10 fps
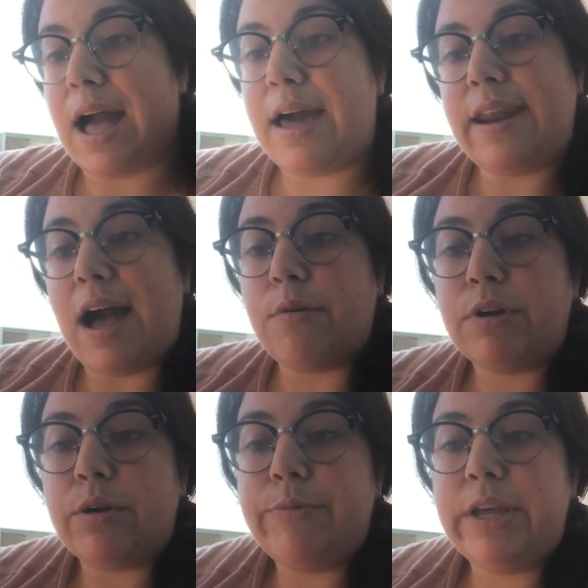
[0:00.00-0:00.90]
And our
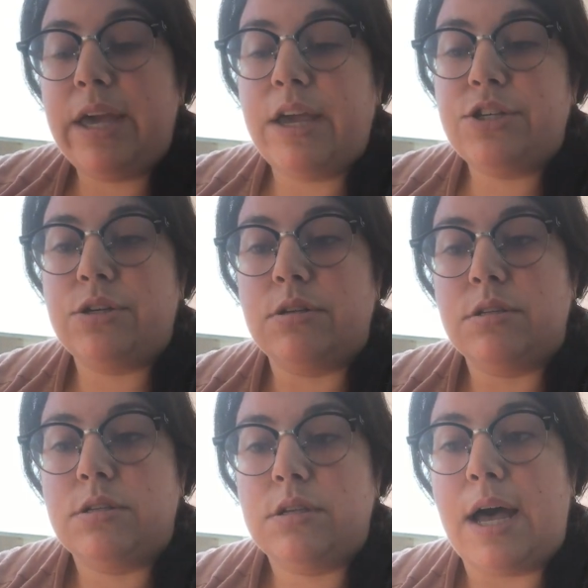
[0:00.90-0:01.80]
communications